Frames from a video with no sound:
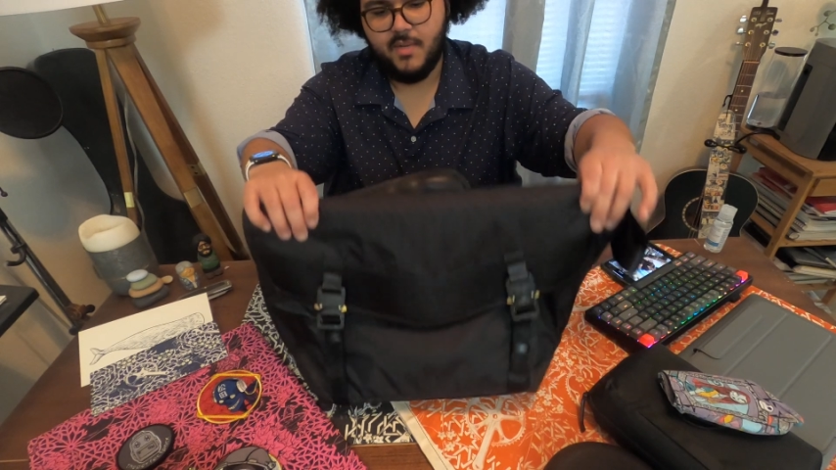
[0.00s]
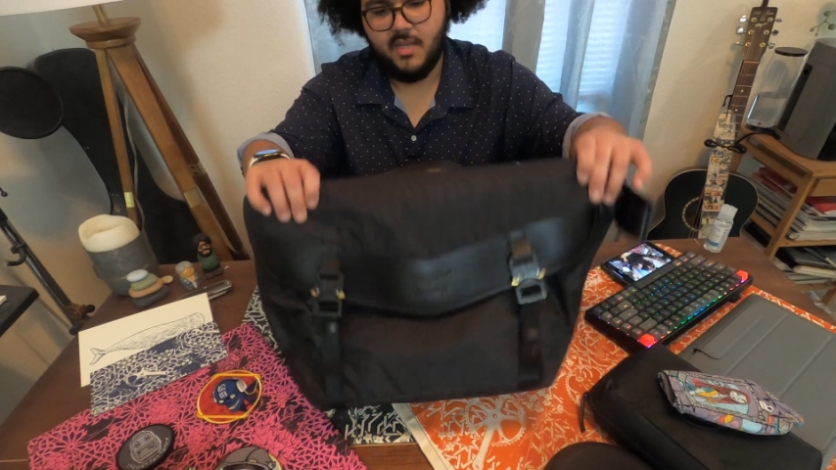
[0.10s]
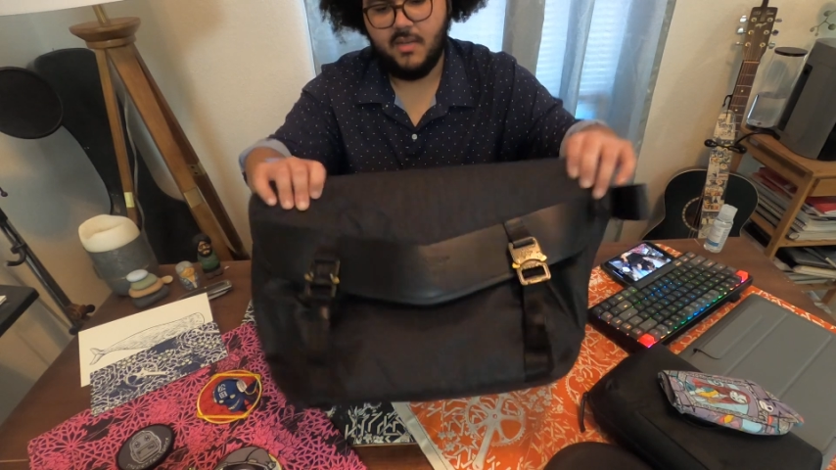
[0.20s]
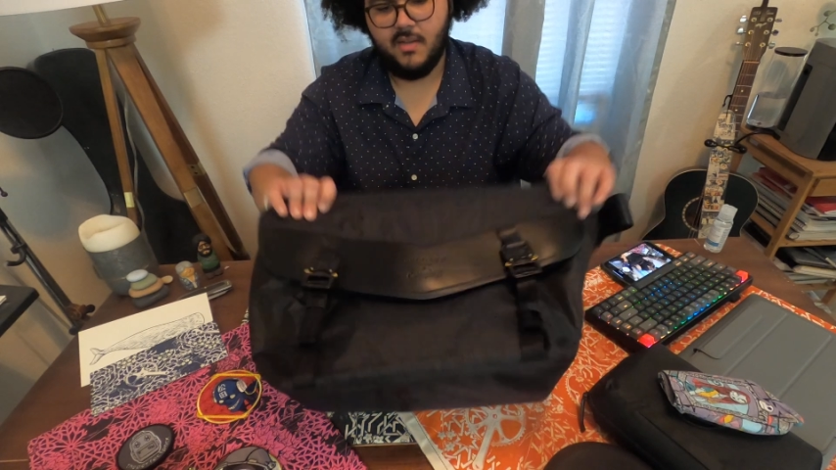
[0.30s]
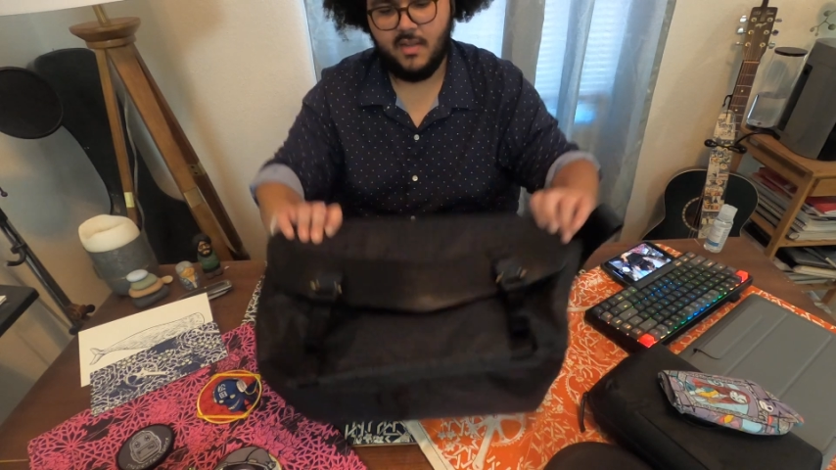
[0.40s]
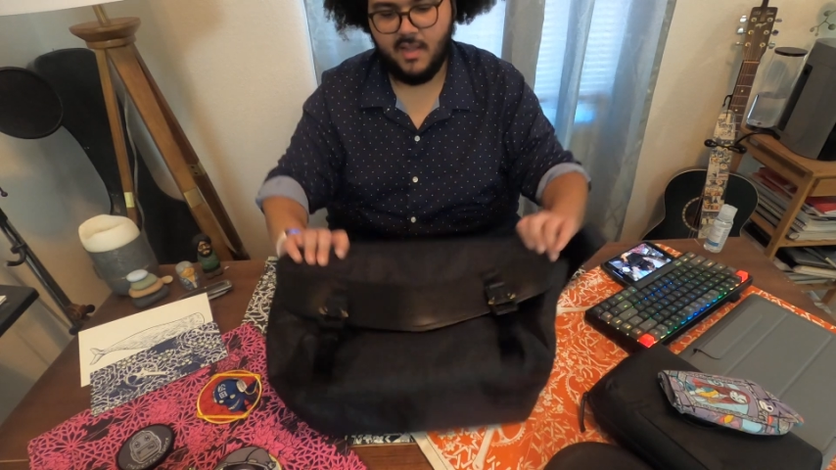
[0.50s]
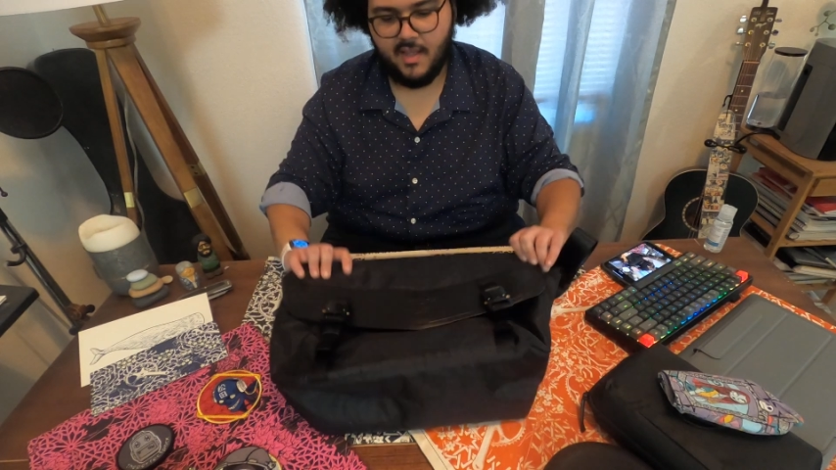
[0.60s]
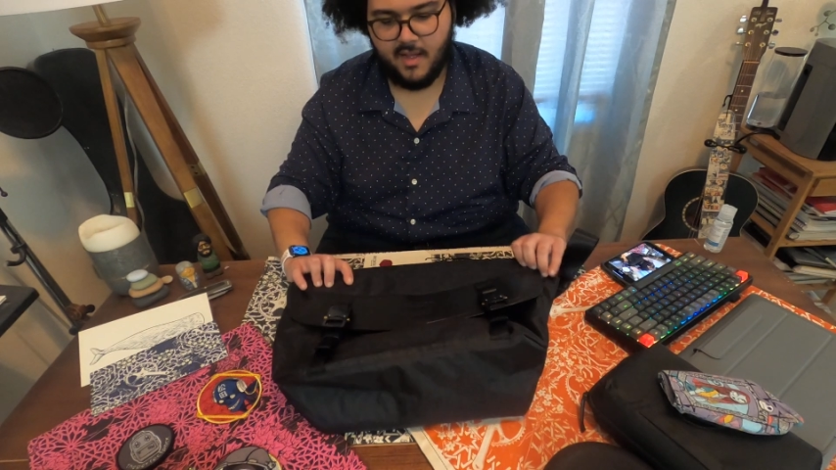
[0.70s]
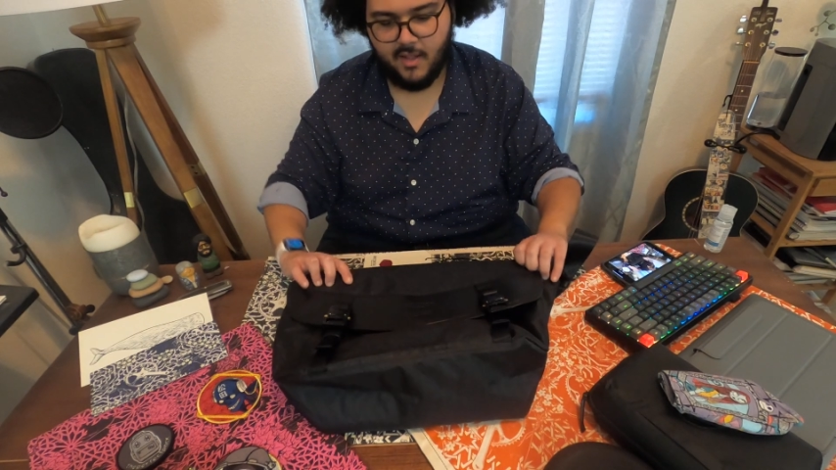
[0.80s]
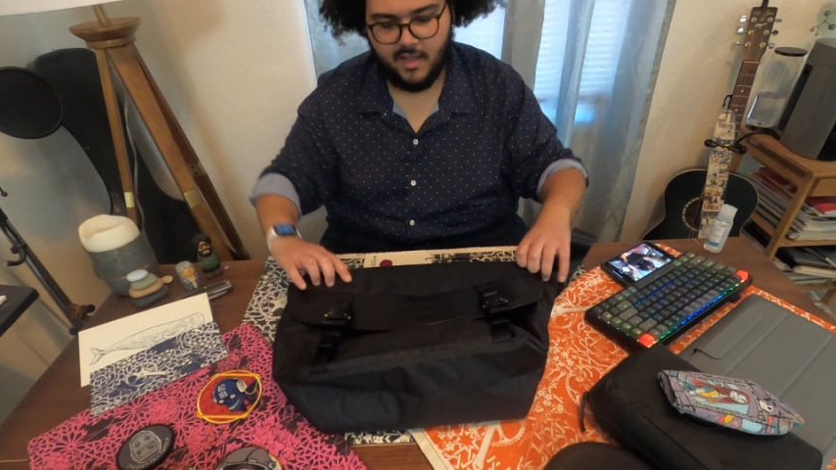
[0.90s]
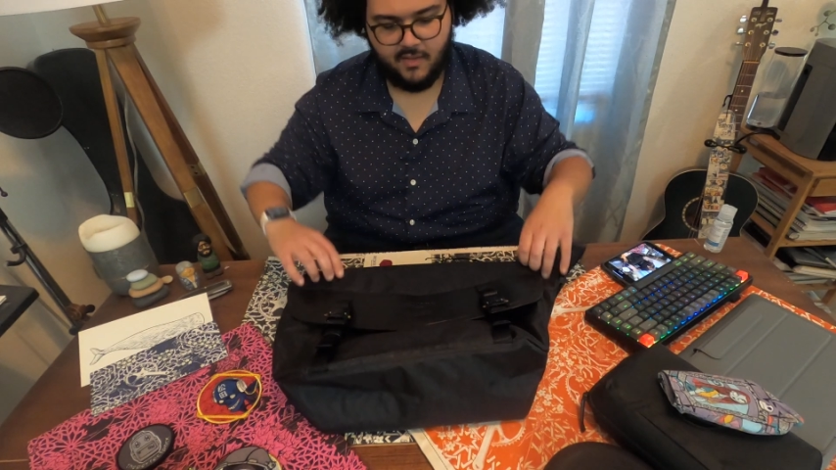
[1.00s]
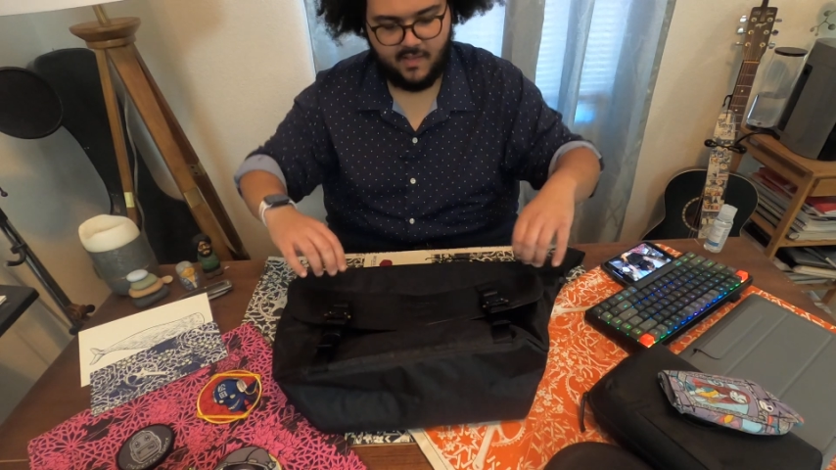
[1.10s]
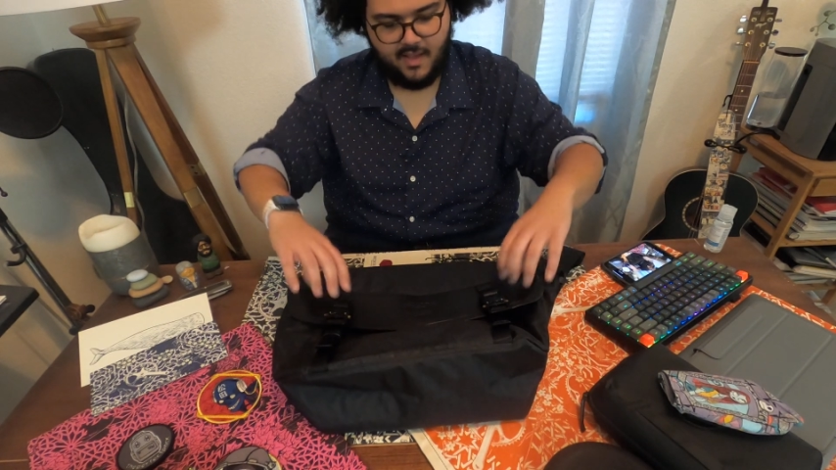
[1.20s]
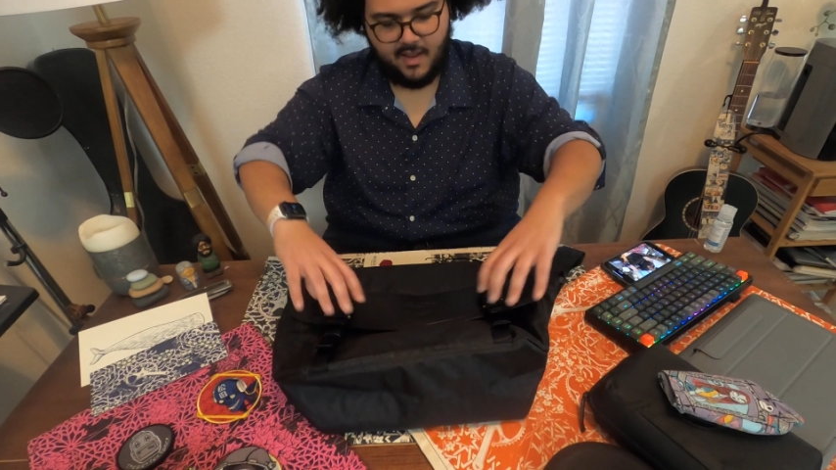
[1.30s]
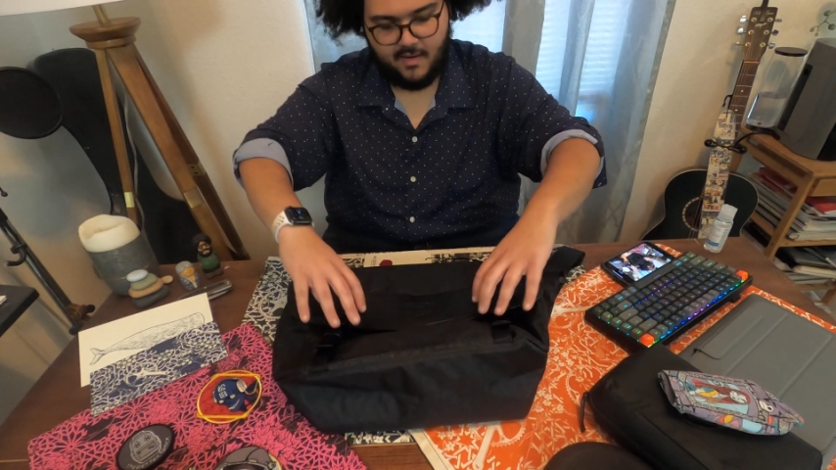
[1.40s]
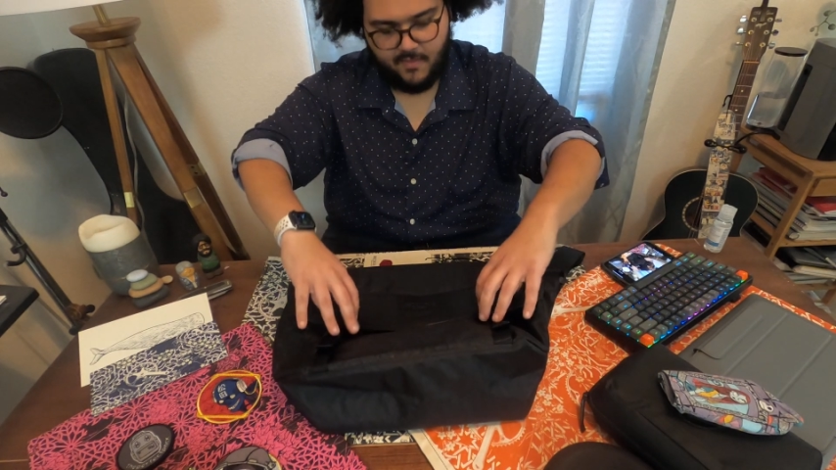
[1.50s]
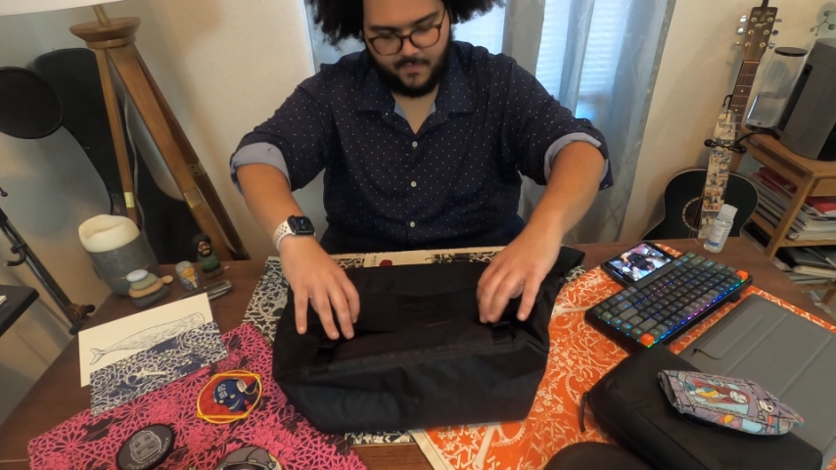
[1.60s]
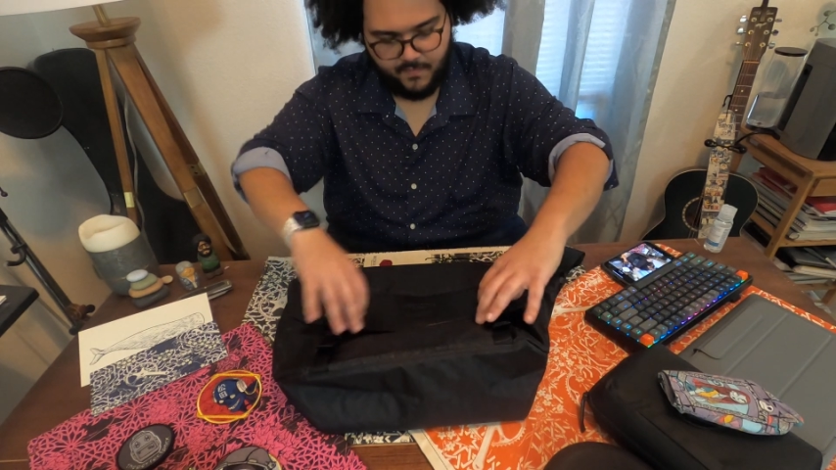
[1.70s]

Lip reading: but I'll let you see it.